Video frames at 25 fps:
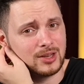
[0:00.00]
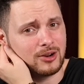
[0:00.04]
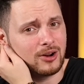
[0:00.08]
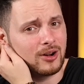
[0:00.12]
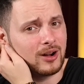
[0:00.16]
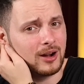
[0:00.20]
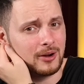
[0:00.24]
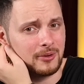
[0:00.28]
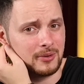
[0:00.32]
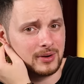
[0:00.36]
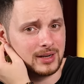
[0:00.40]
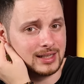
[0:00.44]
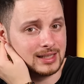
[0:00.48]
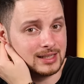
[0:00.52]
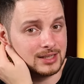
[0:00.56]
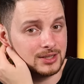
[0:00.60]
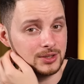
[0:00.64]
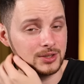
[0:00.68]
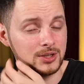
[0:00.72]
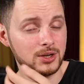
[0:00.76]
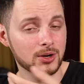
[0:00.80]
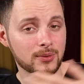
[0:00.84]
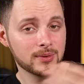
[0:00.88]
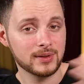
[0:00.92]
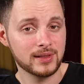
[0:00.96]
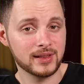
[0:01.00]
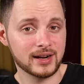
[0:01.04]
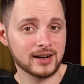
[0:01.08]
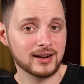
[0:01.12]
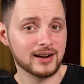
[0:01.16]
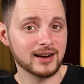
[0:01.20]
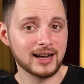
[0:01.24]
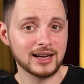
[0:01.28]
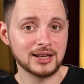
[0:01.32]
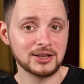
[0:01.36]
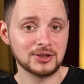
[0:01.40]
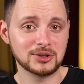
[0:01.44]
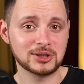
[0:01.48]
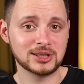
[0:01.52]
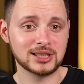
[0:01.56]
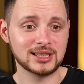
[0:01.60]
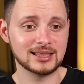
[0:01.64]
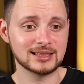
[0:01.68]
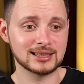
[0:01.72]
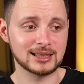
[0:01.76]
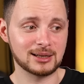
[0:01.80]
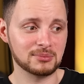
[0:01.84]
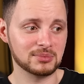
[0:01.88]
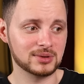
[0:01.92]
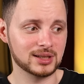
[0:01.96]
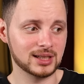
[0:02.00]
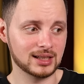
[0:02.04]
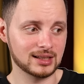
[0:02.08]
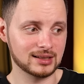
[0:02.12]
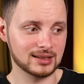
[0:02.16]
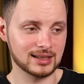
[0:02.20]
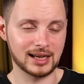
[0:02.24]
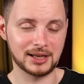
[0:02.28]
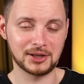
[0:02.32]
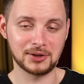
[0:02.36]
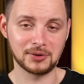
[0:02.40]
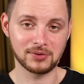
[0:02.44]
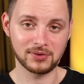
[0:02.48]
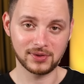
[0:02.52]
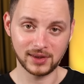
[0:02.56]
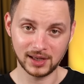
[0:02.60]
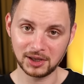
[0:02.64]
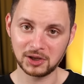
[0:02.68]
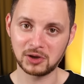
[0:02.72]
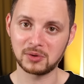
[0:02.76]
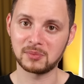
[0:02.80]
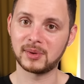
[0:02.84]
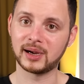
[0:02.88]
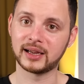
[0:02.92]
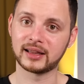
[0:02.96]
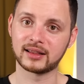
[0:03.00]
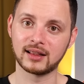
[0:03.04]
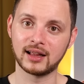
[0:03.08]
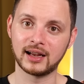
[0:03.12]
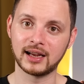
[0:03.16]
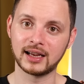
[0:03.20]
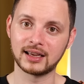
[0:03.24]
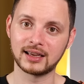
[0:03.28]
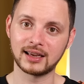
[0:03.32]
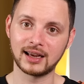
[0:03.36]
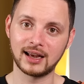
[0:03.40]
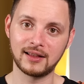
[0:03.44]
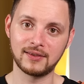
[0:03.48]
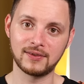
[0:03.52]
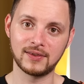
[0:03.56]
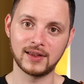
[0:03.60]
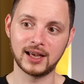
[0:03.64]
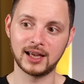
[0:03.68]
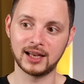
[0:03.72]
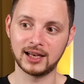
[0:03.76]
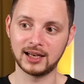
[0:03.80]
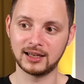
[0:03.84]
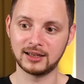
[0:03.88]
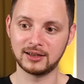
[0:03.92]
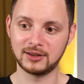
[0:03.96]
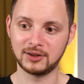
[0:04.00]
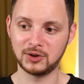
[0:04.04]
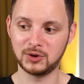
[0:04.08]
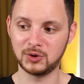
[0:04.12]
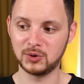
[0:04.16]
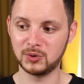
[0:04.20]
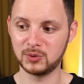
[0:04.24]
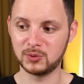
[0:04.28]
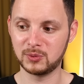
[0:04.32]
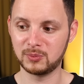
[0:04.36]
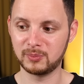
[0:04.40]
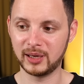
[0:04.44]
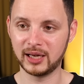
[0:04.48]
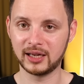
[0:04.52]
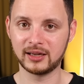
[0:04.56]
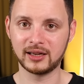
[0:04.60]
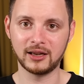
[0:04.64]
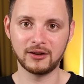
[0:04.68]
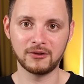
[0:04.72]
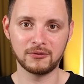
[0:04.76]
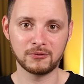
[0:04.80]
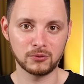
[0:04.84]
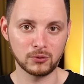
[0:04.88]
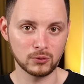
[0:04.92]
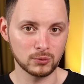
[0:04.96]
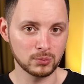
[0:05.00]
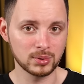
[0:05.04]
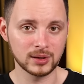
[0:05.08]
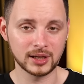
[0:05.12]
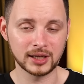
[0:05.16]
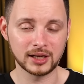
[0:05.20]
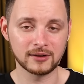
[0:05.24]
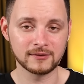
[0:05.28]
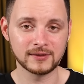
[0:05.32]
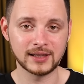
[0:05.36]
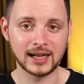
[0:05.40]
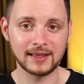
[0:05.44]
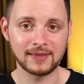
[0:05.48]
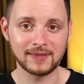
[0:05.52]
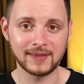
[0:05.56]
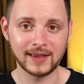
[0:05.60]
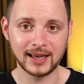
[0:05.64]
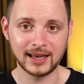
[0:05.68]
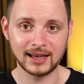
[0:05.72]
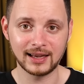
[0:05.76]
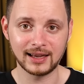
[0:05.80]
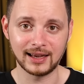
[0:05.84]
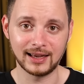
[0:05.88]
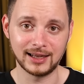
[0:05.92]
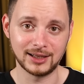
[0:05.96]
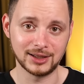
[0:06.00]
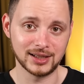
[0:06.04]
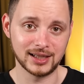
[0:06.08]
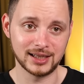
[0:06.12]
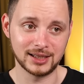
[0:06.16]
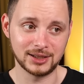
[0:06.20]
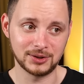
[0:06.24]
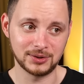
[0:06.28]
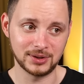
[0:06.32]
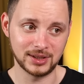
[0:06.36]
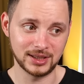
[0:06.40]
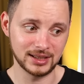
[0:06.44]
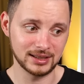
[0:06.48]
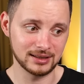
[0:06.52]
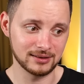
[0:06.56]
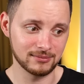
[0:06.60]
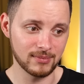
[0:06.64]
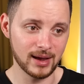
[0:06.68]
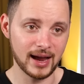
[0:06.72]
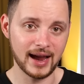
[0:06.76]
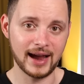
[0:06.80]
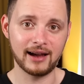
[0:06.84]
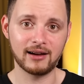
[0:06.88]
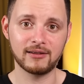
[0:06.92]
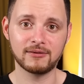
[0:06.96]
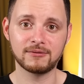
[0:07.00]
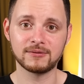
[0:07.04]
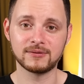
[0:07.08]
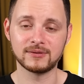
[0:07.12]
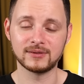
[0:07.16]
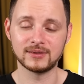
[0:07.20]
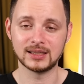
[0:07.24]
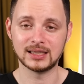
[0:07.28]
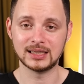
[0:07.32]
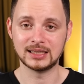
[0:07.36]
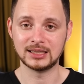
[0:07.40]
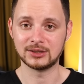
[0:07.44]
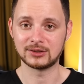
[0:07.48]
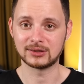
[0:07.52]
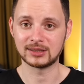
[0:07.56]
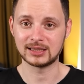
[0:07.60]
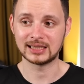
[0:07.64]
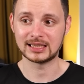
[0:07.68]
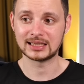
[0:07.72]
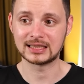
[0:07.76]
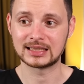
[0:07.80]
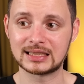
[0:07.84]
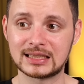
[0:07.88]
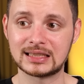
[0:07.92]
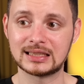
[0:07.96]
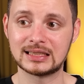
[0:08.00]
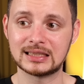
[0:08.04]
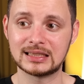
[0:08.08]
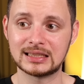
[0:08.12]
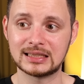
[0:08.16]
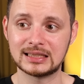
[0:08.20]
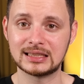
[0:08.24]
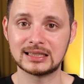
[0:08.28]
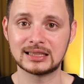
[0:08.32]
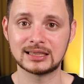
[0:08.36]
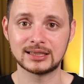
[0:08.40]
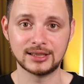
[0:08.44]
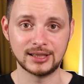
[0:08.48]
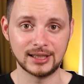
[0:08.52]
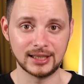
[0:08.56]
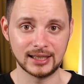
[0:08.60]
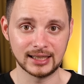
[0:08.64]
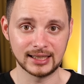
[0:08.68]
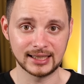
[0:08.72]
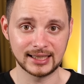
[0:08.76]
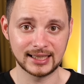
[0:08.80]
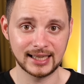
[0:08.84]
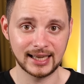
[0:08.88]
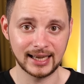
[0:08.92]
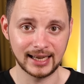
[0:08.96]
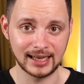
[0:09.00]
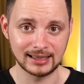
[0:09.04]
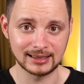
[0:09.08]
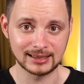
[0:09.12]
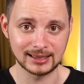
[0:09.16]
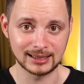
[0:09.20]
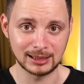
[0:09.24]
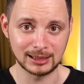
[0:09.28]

You know how it is, you go there and you see something that you think you might like, and then you make a full plate of that thing, and then you eat half, and you're like, yeah, I can't